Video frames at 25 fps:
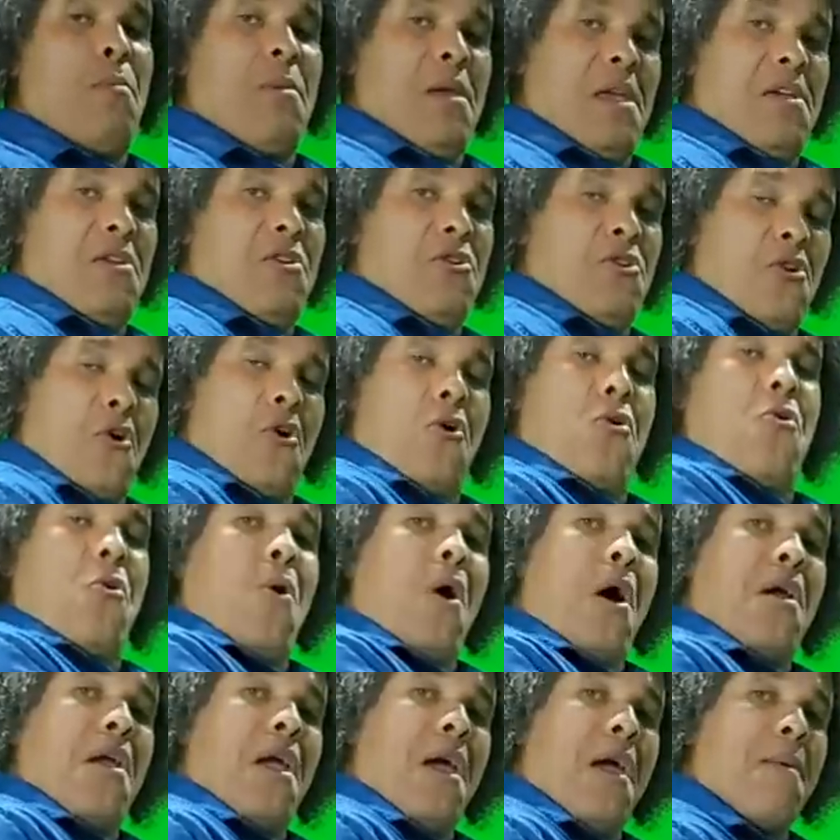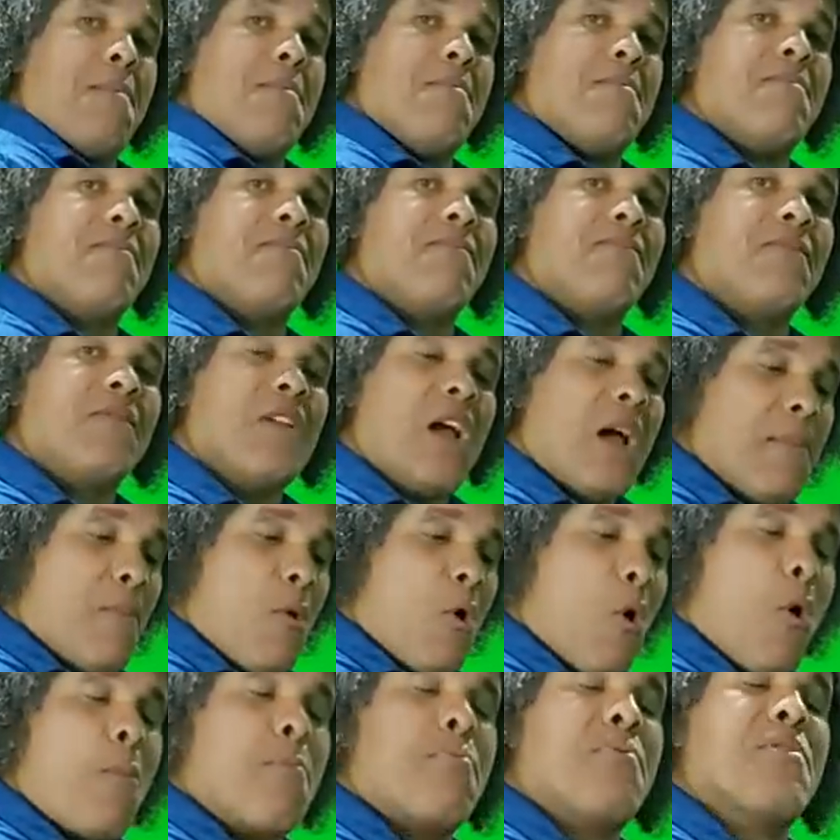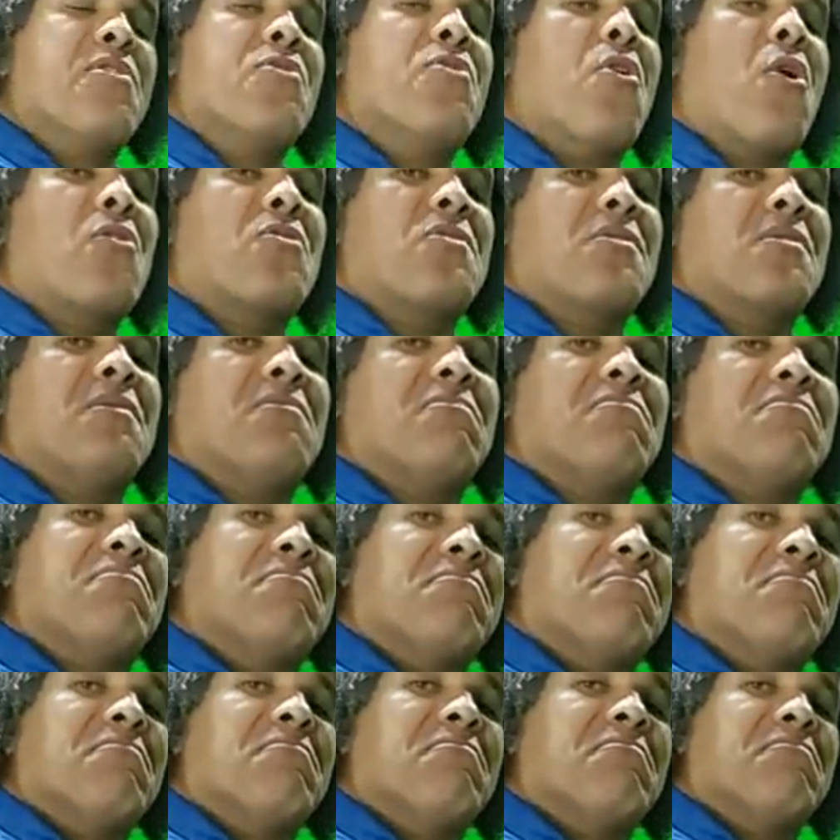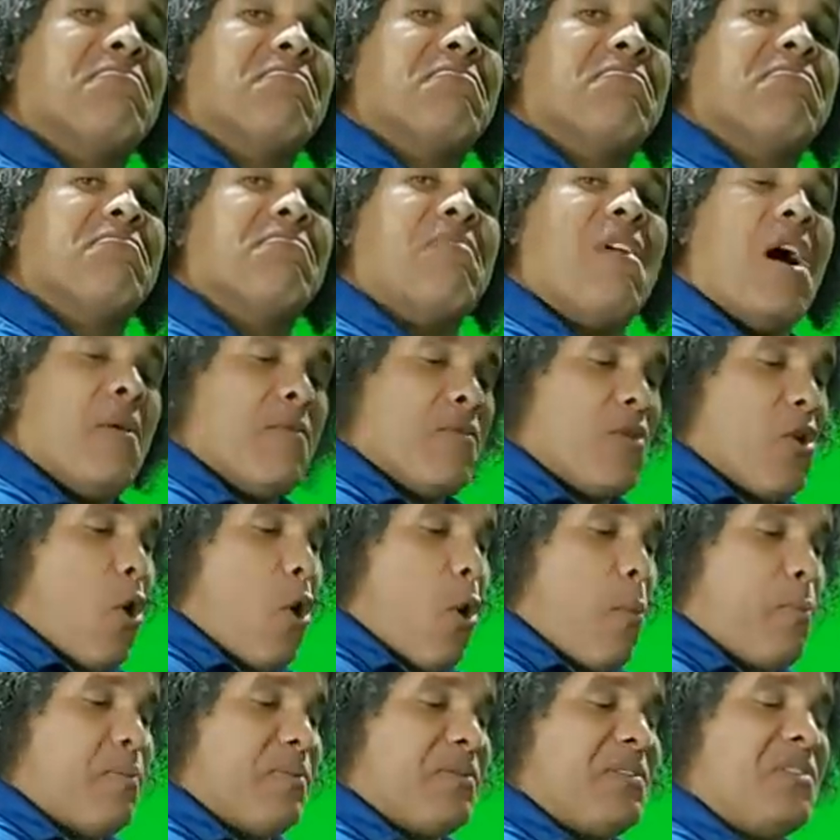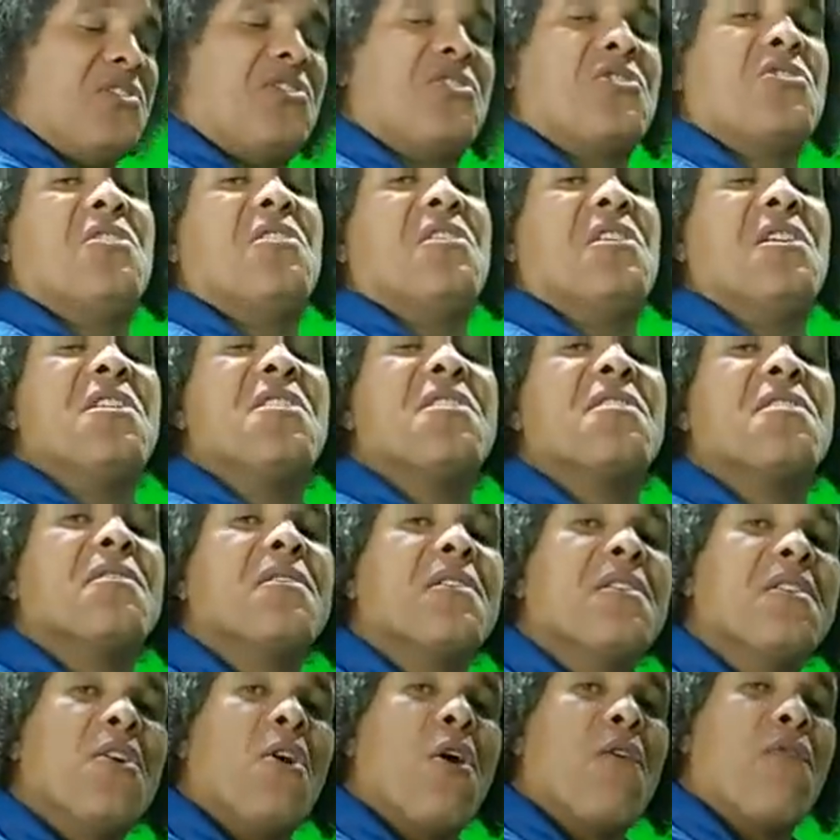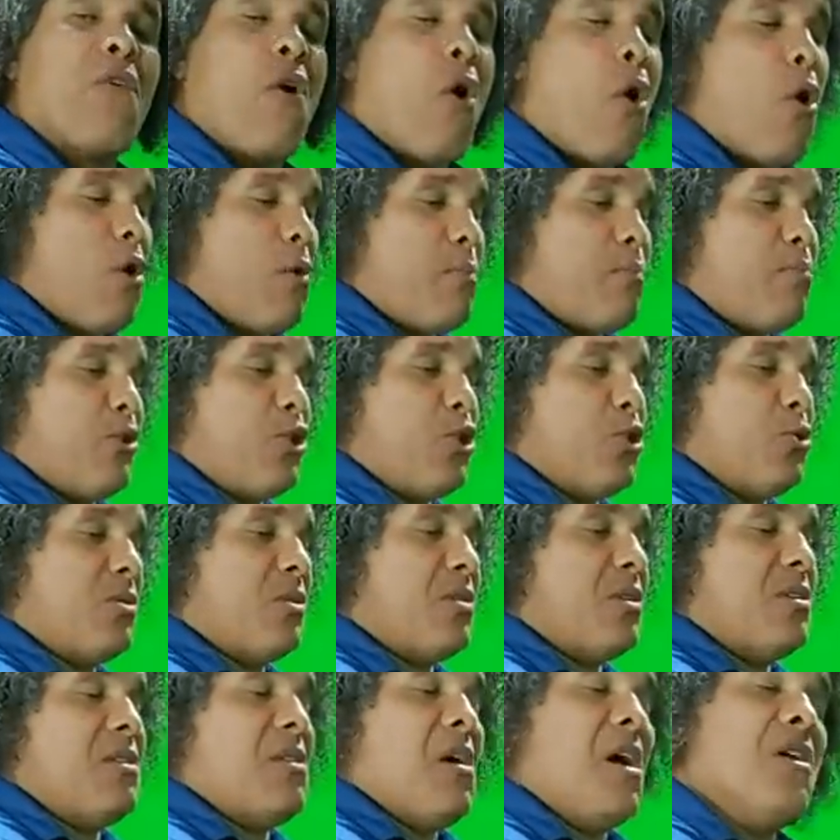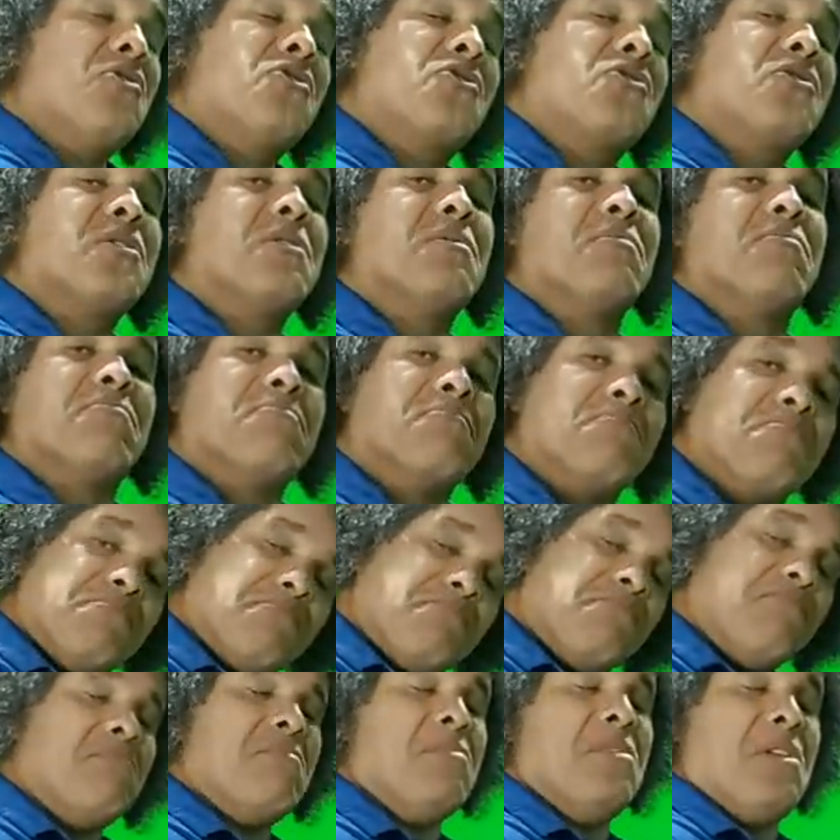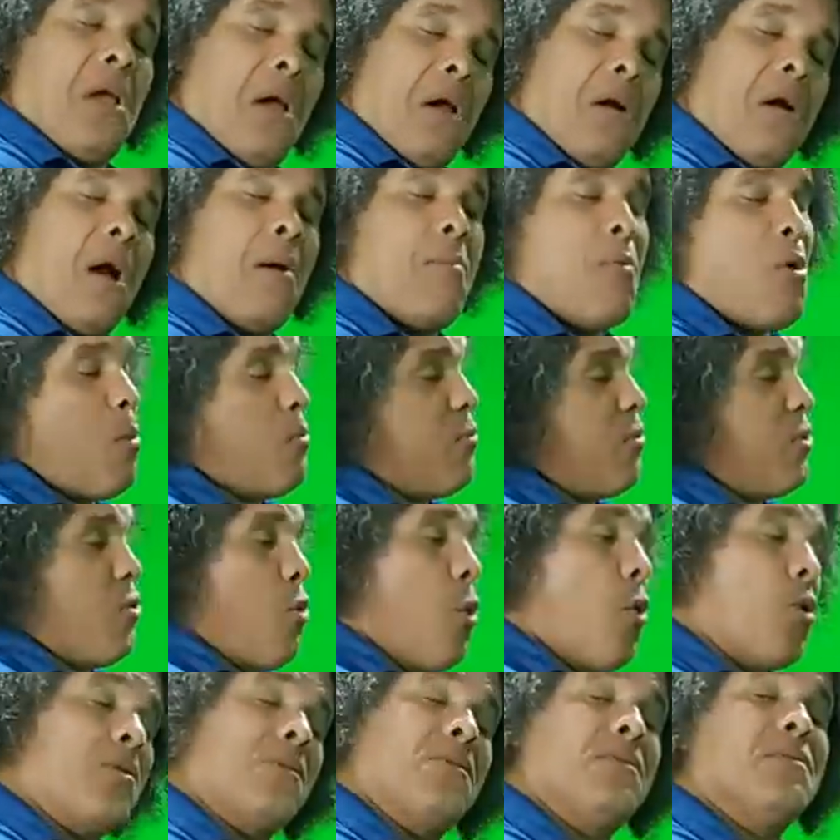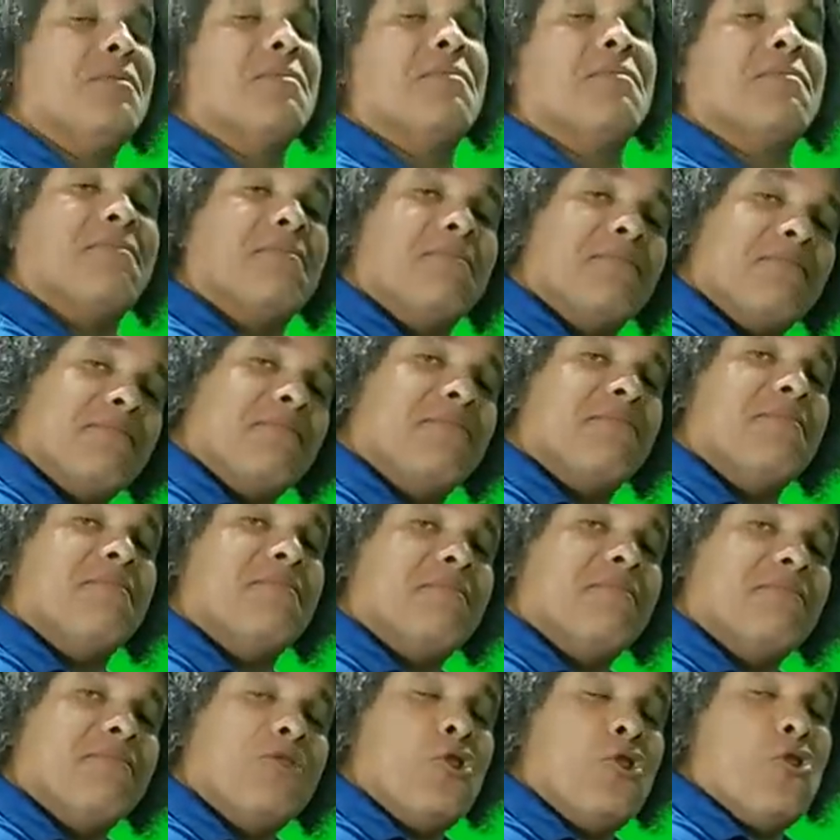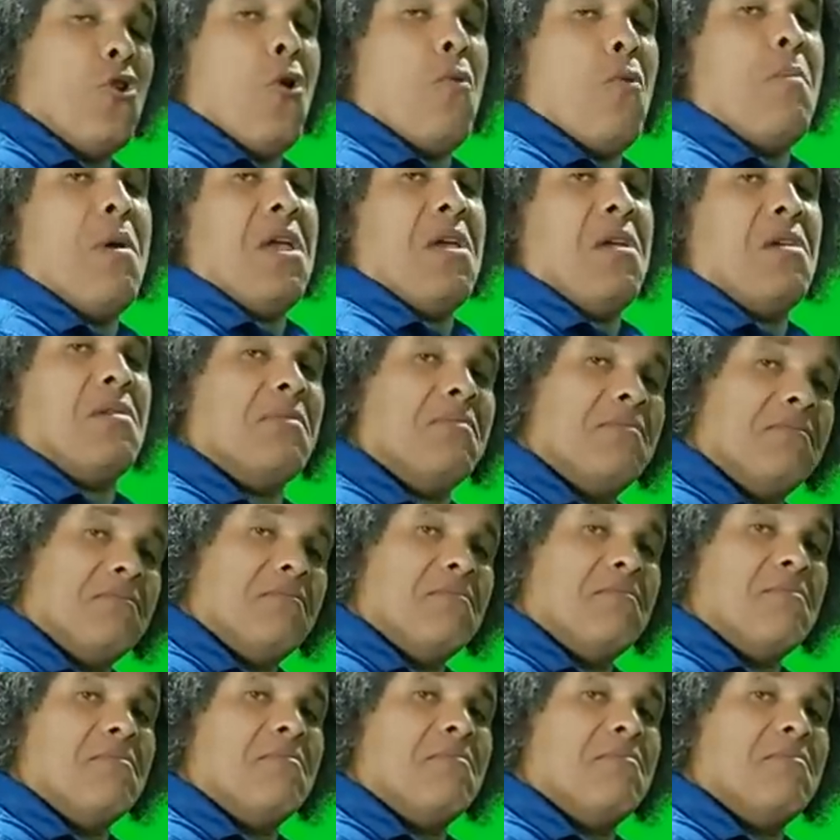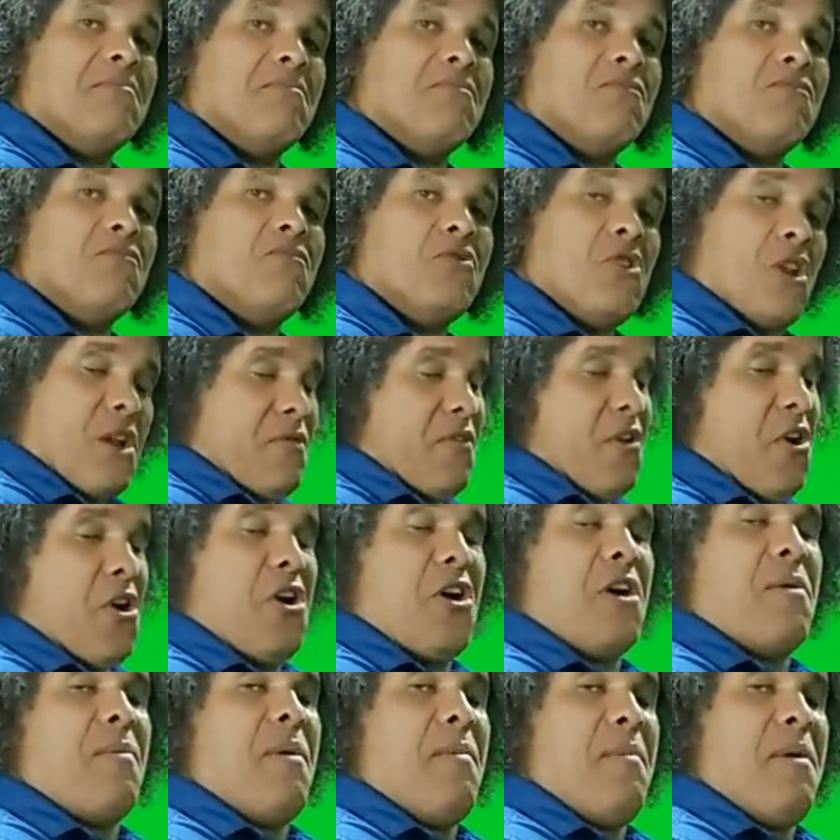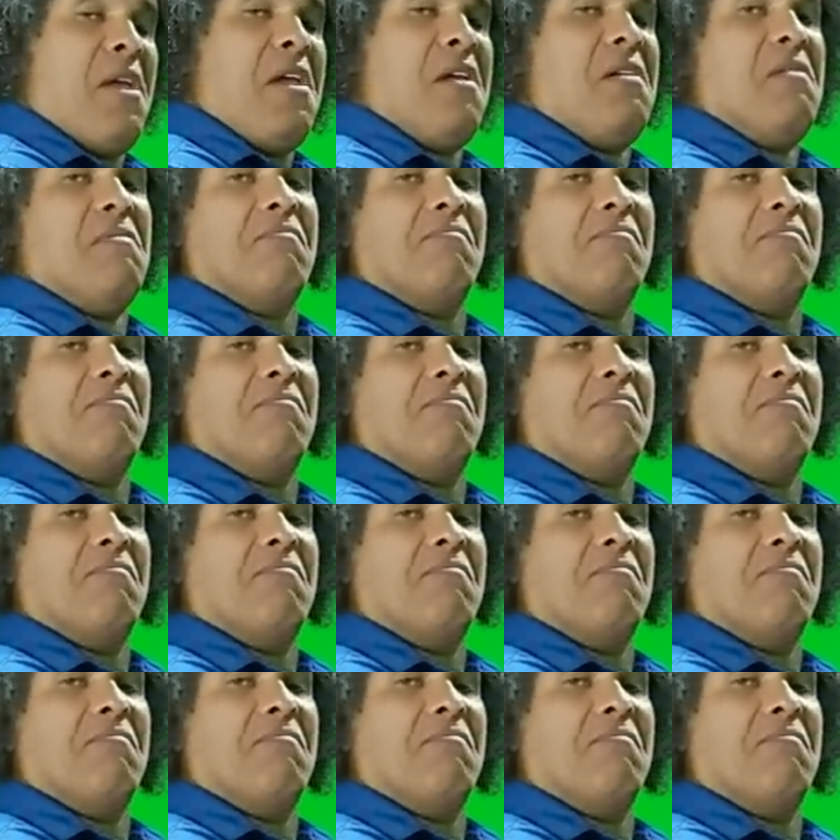me? You know who I am? I'm Aubrey Norton. I'm the opposition leader of an oil-producing country. Yeah, I'm Aubrey Norton. You know me? You never heard of me?